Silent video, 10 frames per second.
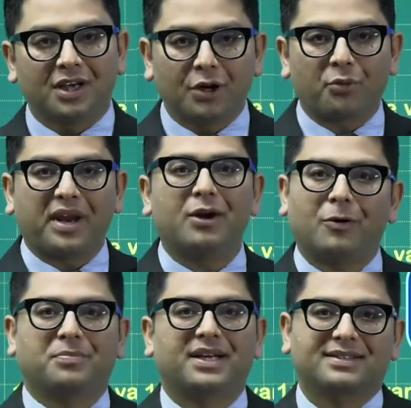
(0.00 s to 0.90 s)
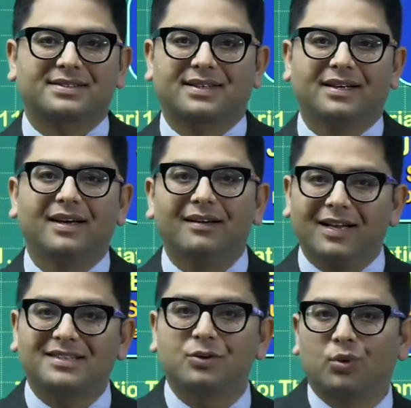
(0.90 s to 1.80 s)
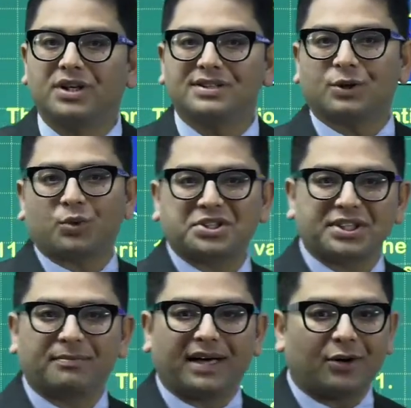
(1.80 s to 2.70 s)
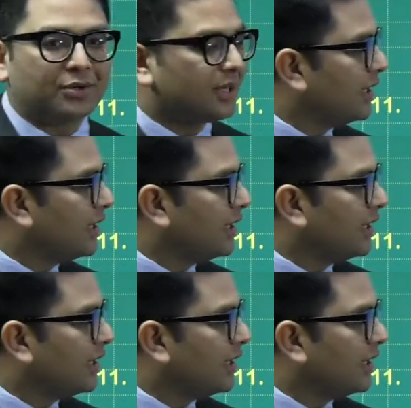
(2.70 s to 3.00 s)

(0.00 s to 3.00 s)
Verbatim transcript: ray optics. Let's see what is the question about.